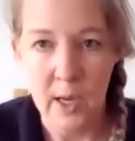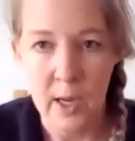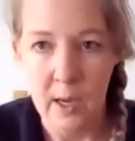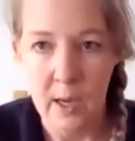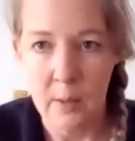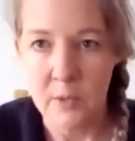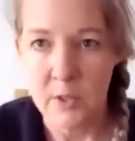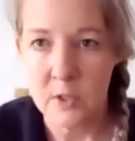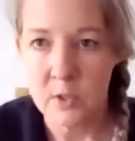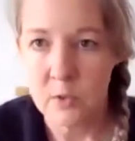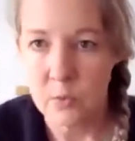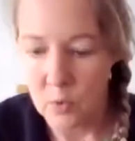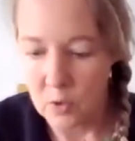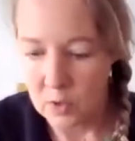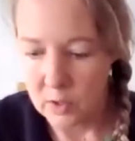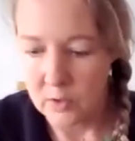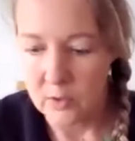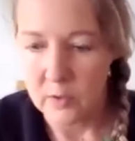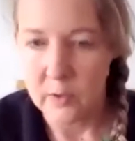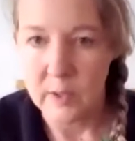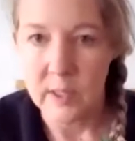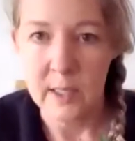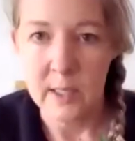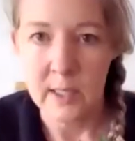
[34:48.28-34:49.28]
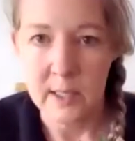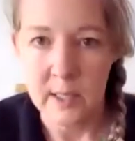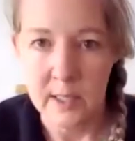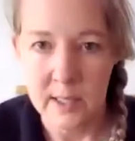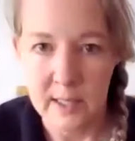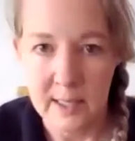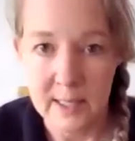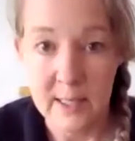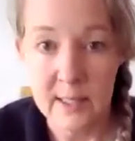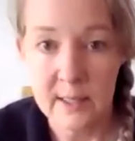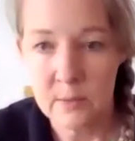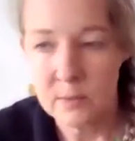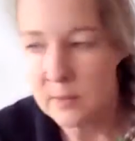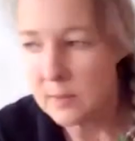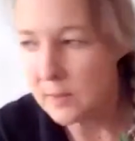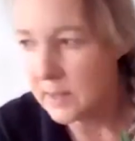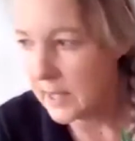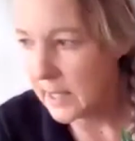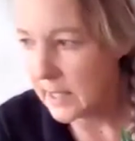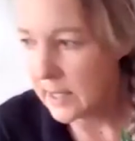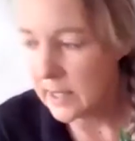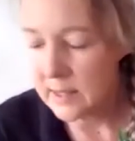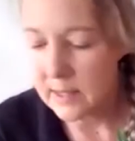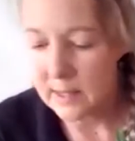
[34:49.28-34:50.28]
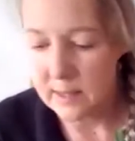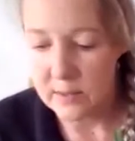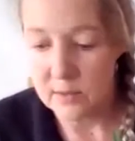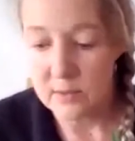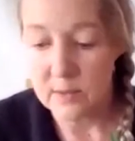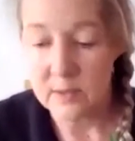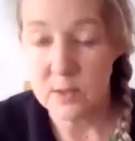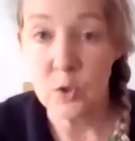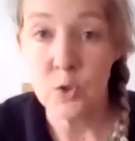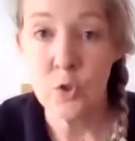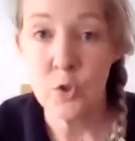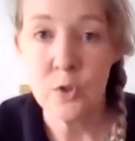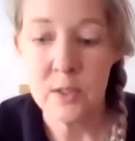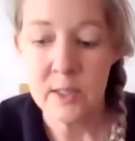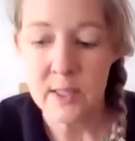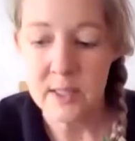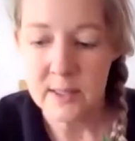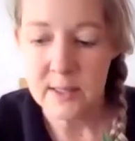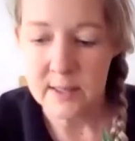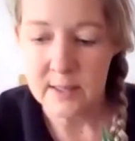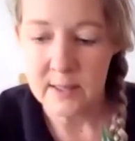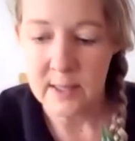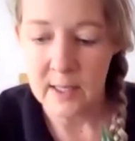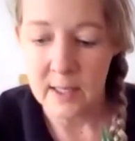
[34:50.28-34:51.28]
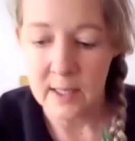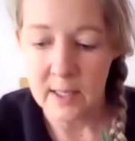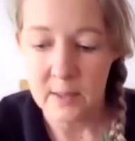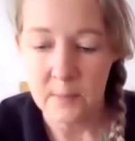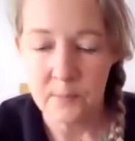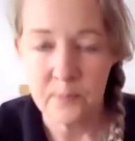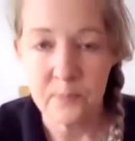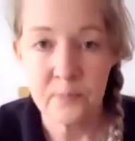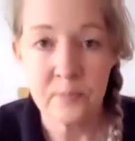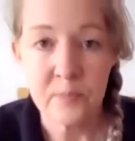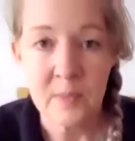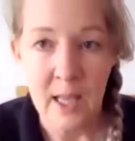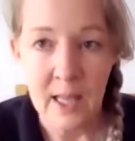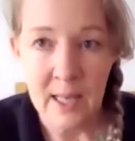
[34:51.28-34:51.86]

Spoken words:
how much watering, and it'll usually say